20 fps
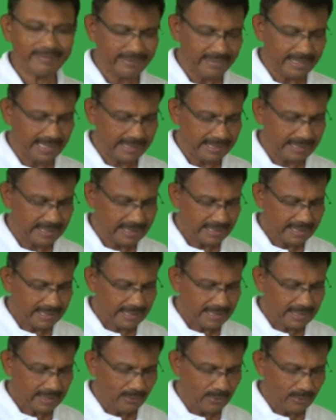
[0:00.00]
right.
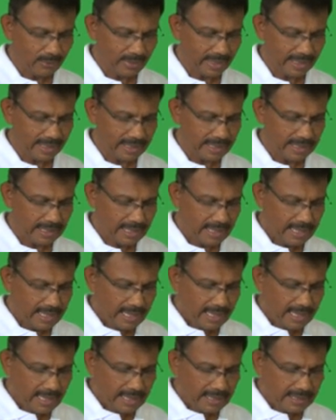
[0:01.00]
Now go ahead.
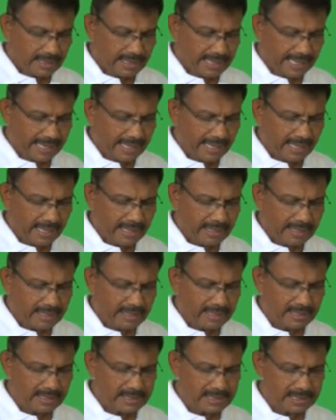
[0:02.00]
There
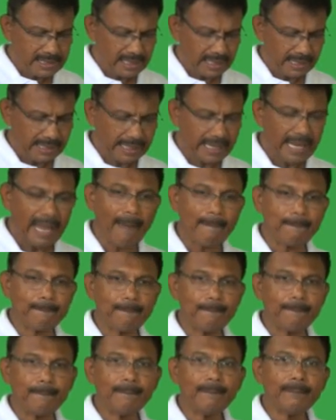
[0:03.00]
is a cap.
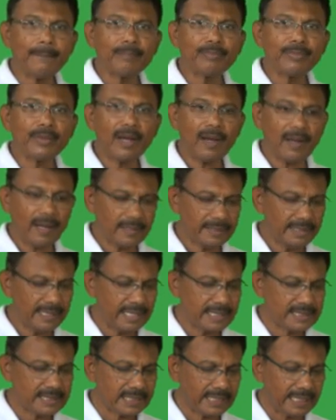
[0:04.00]

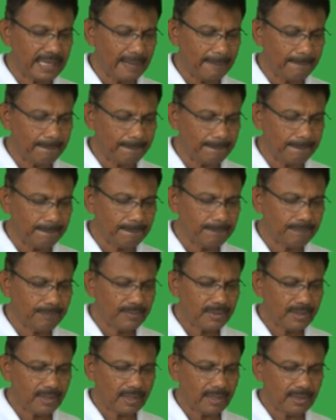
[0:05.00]
There is a cap.
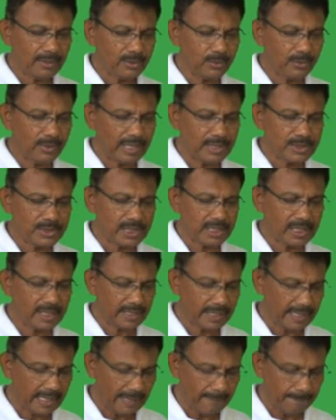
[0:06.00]
You can see a
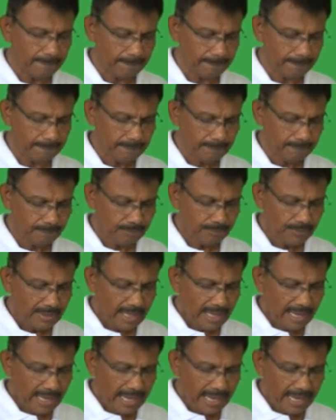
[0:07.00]
cap.
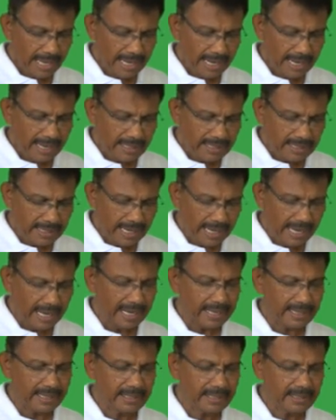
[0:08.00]
And
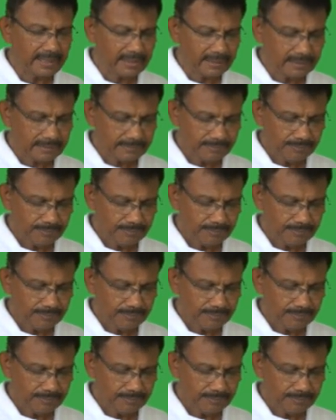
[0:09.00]
an.